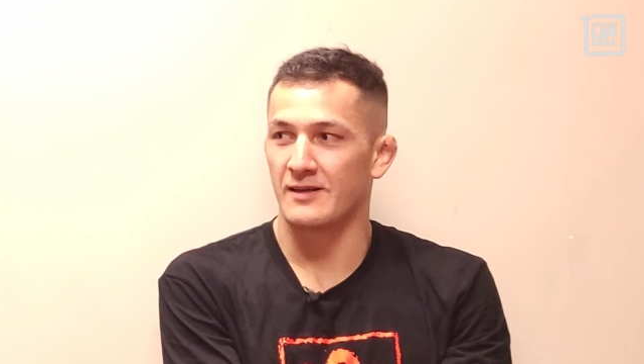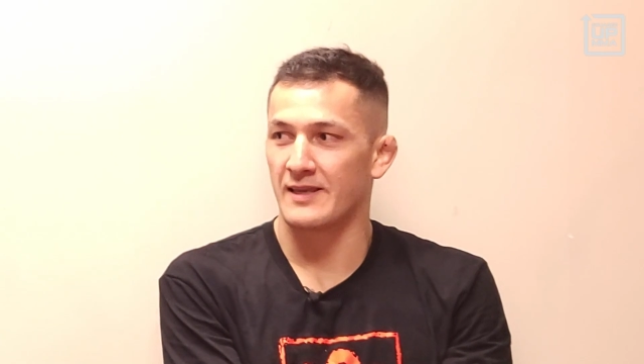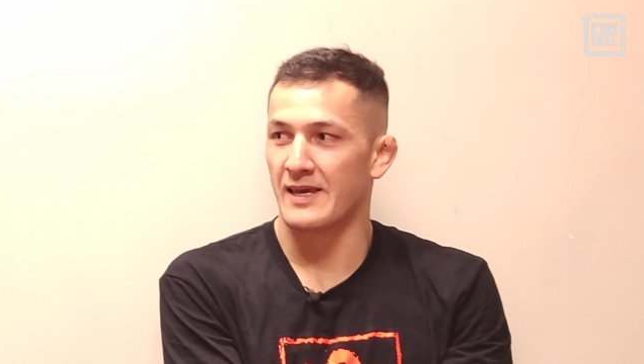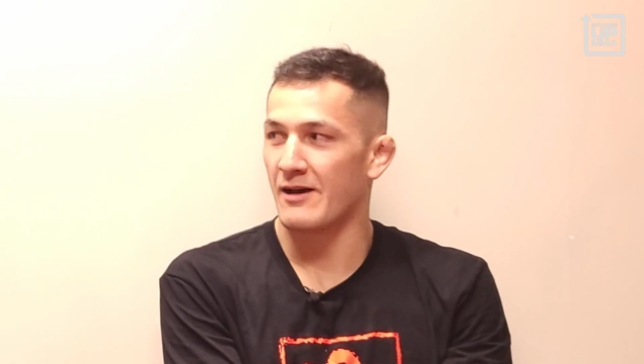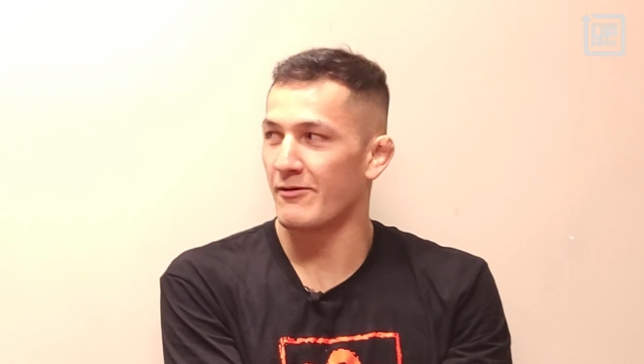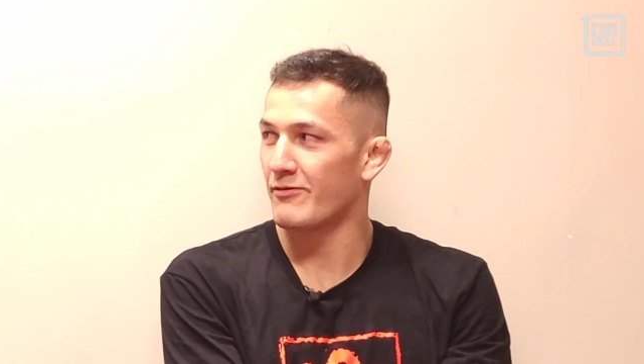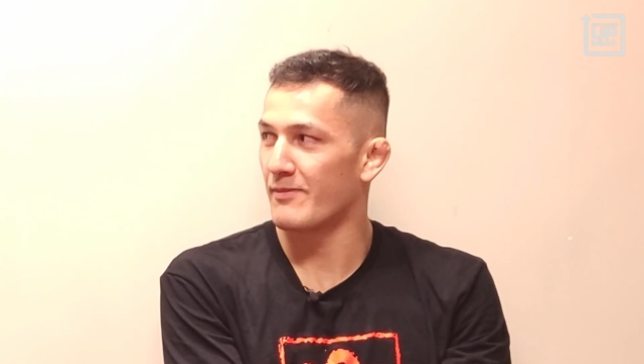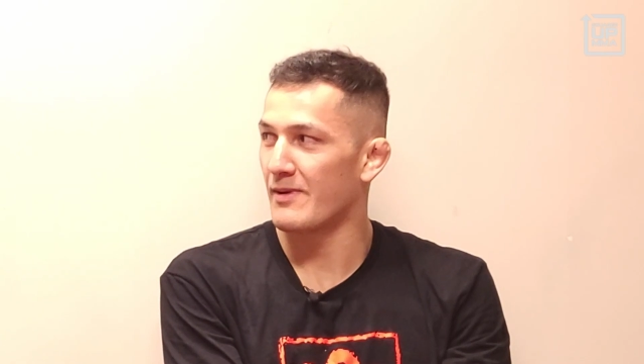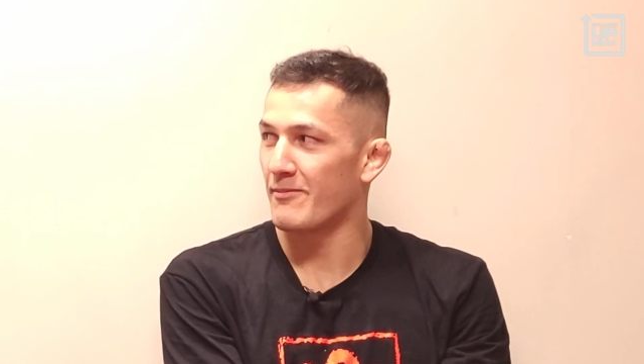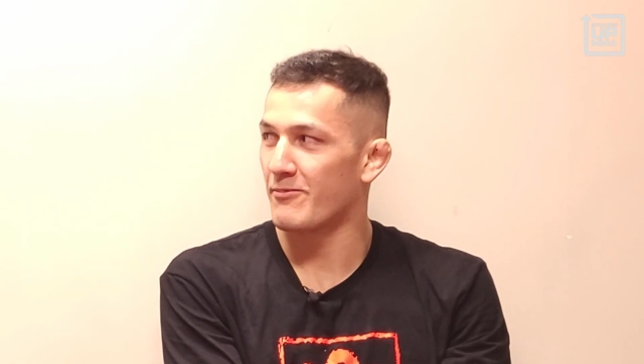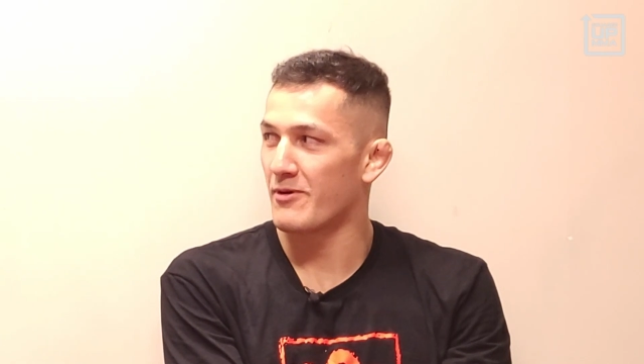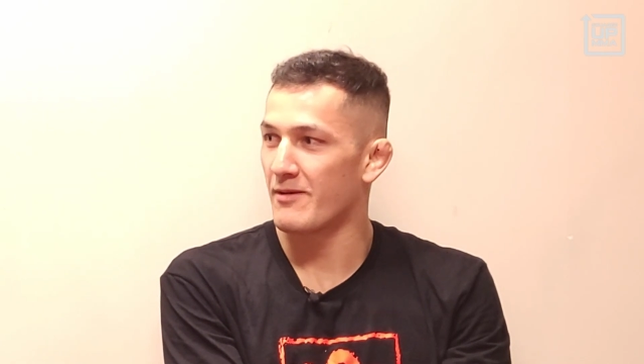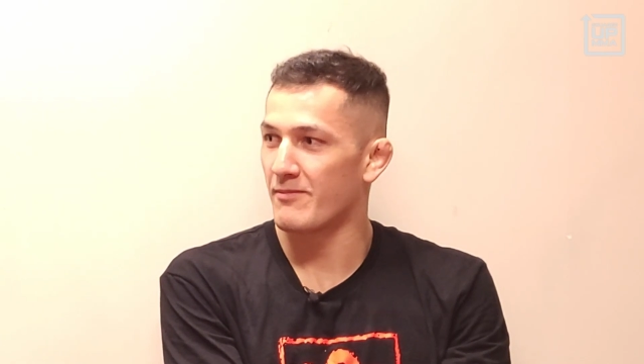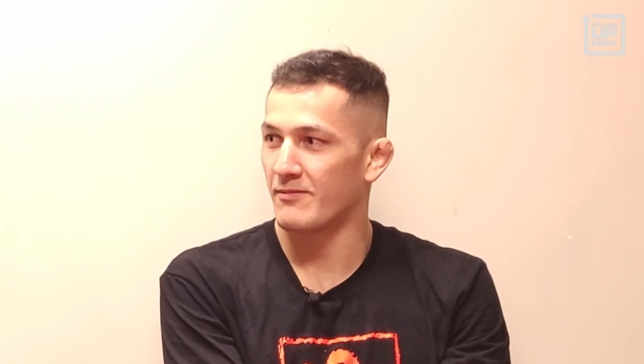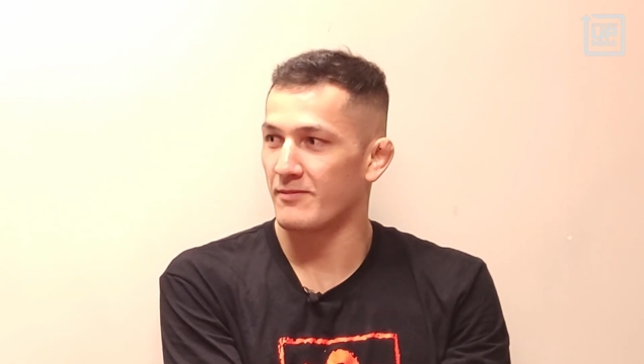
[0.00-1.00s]
account for my
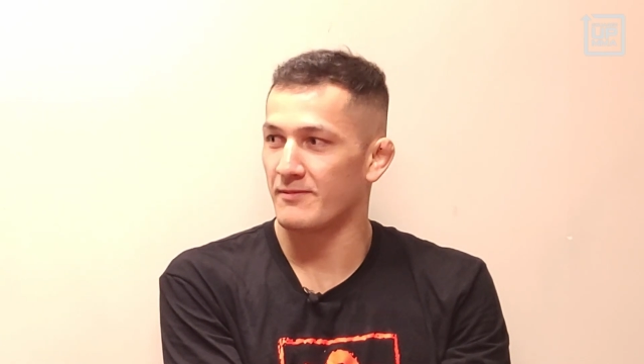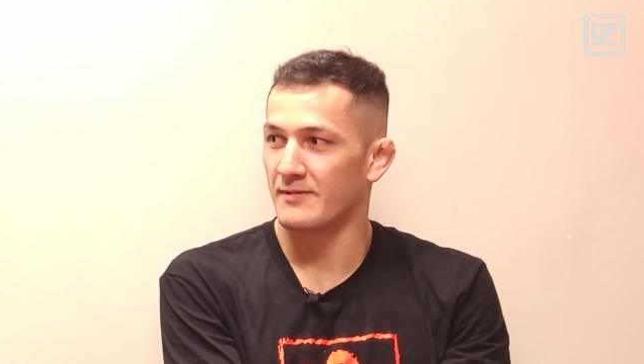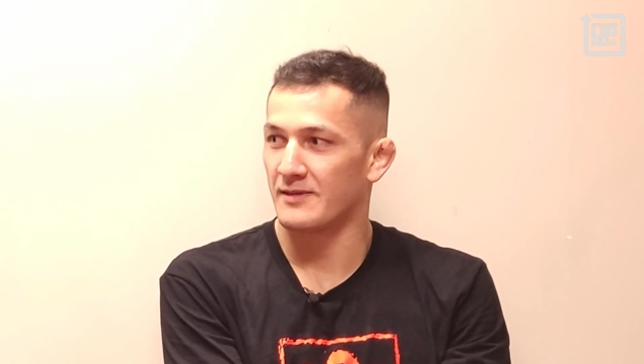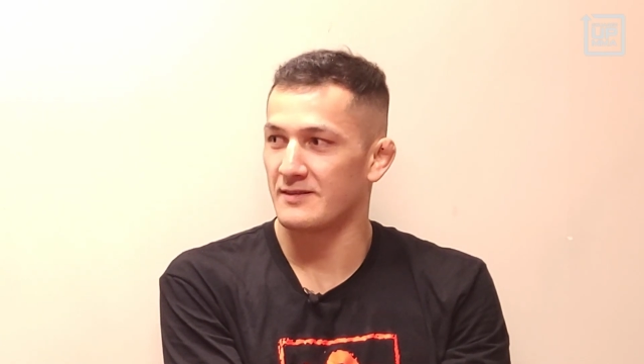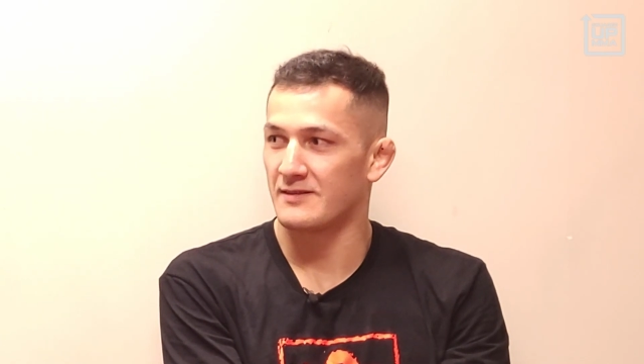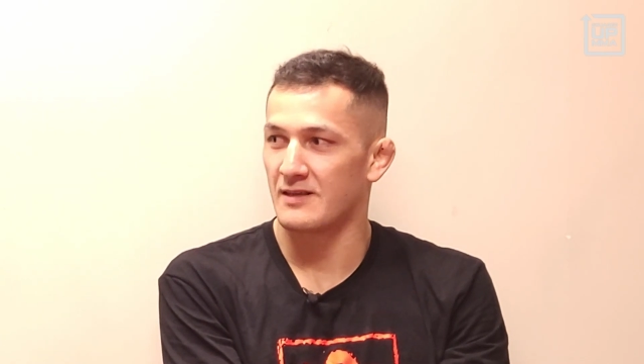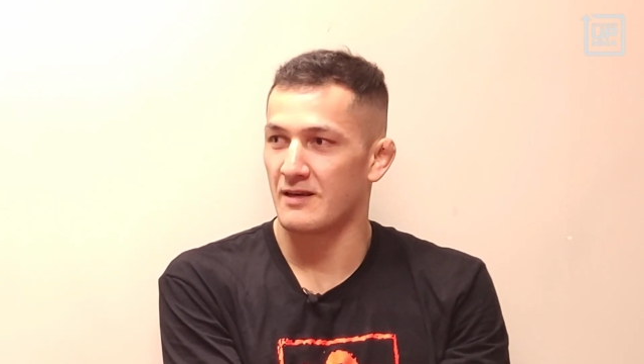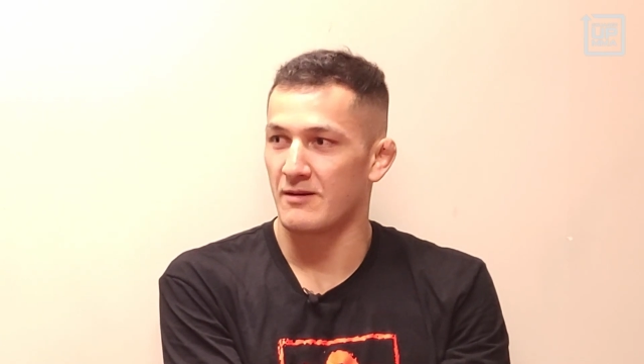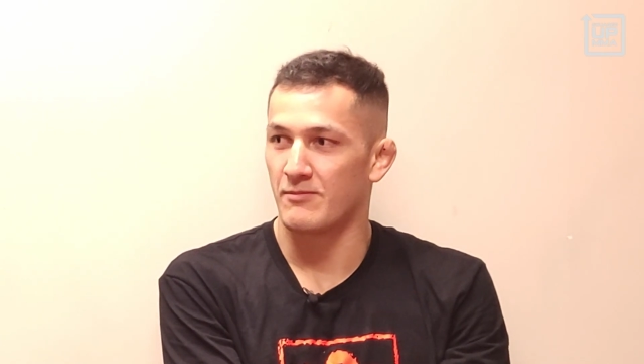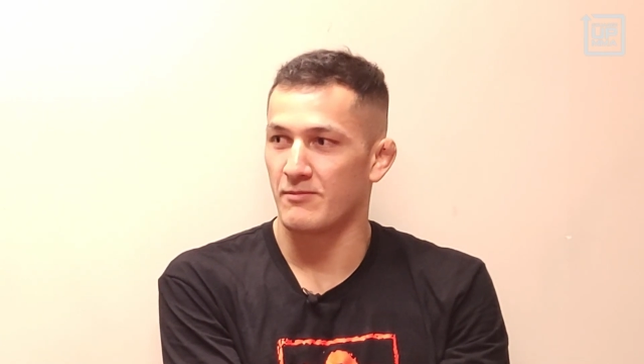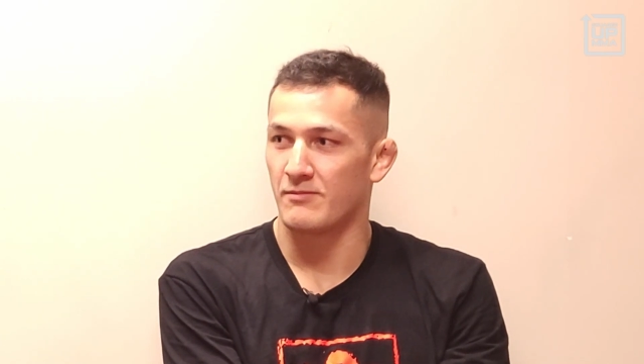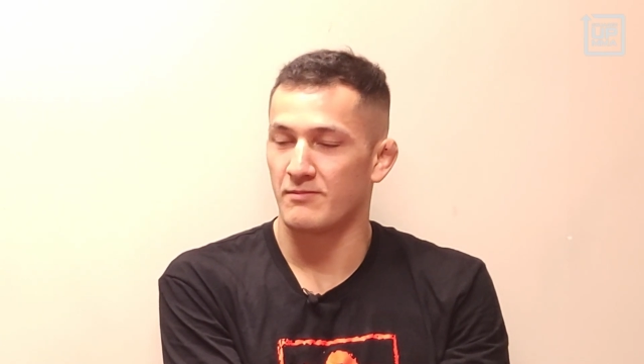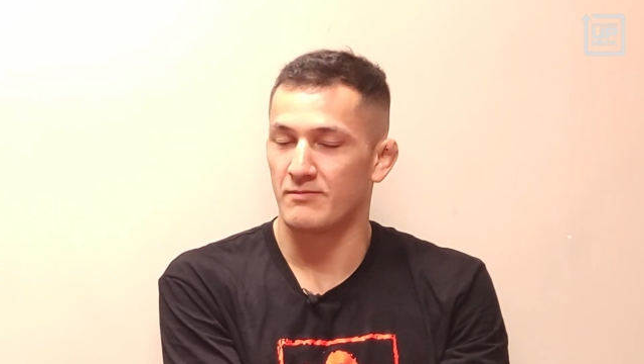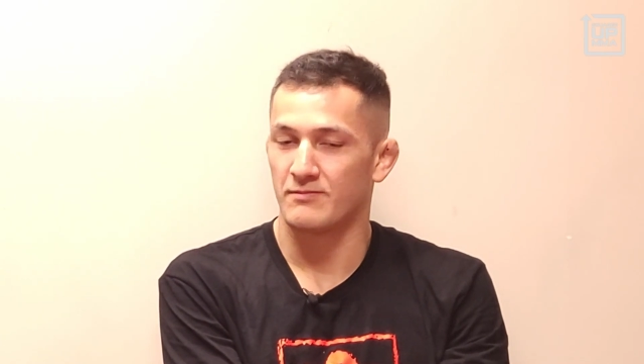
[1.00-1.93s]
prep. It's, um,